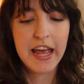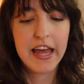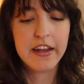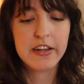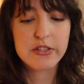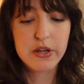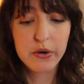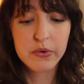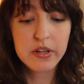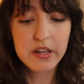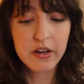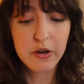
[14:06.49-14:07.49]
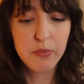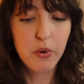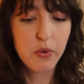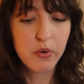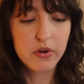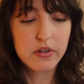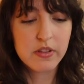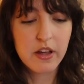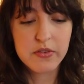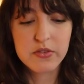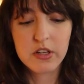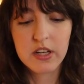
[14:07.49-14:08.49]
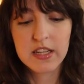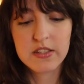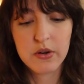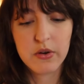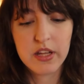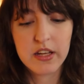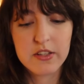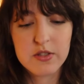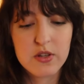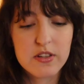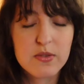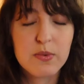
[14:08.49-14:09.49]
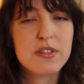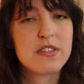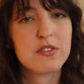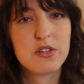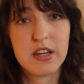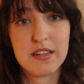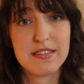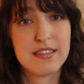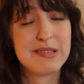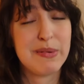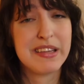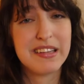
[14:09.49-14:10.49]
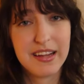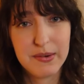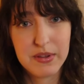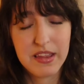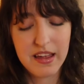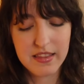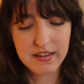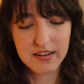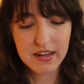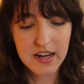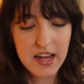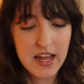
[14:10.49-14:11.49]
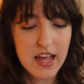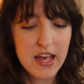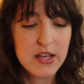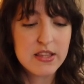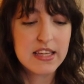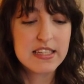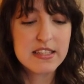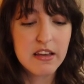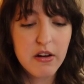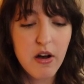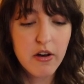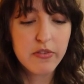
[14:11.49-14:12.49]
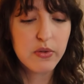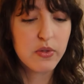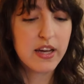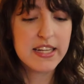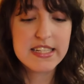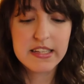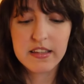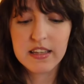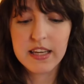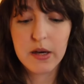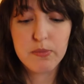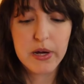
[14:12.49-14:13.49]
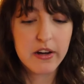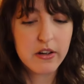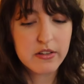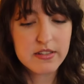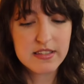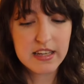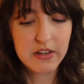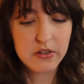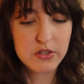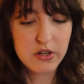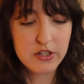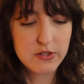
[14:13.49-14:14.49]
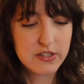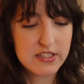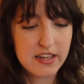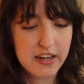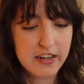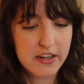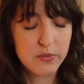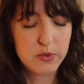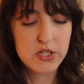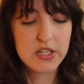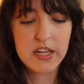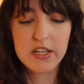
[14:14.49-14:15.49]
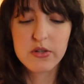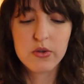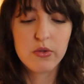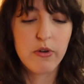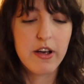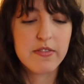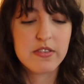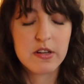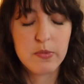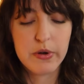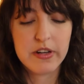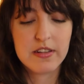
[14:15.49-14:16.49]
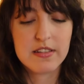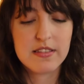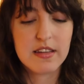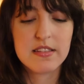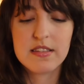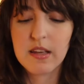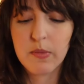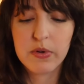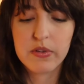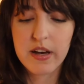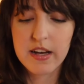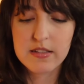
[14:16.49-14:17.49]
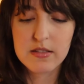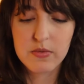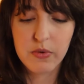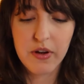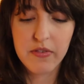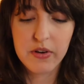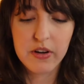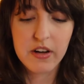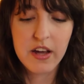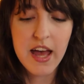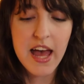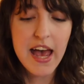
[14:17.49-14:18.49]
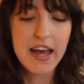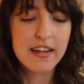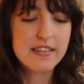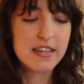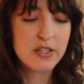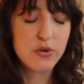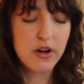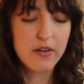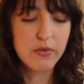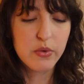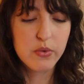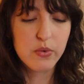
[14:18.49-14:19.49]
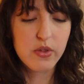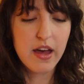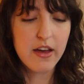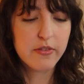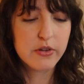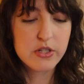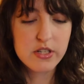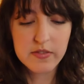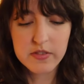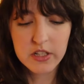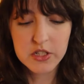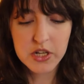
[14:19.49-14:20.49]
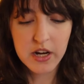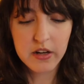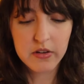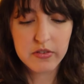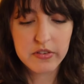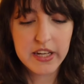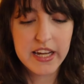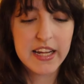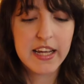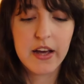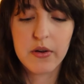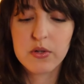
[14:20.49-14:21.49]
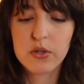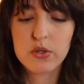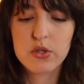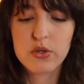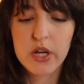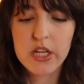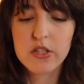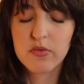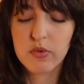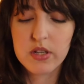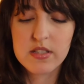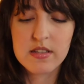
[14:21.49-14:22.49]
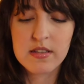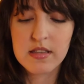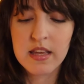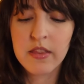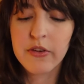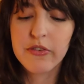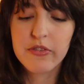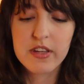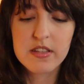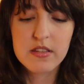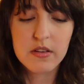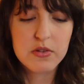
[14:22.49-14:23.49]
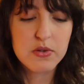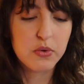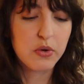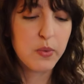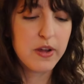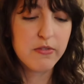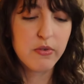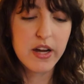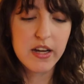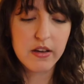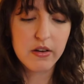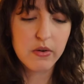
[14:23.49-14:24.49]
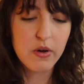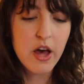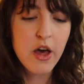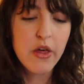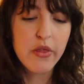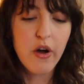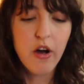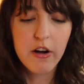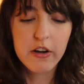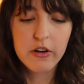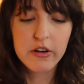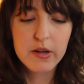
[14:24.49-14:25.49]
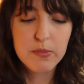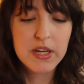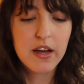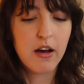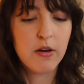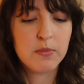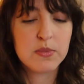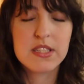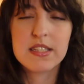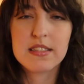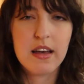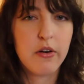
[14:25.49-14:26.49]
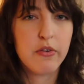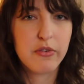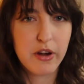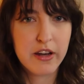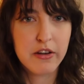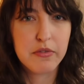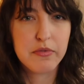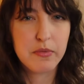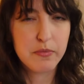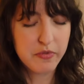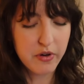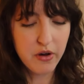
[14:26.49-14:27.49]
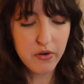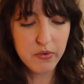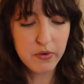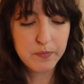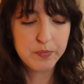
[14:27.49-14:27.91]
And Antonia, poor love-struck Antonia, just wants the chance to spend the day with Heather. They set off through the idyllic yet perilous English countryside in which nature thrives in abundance and summer lasts forever. And as they travel through the ever-shifting geography and encounter strange voices in the fizz of shortwave radio, the harder it becomes to tell friend from foe.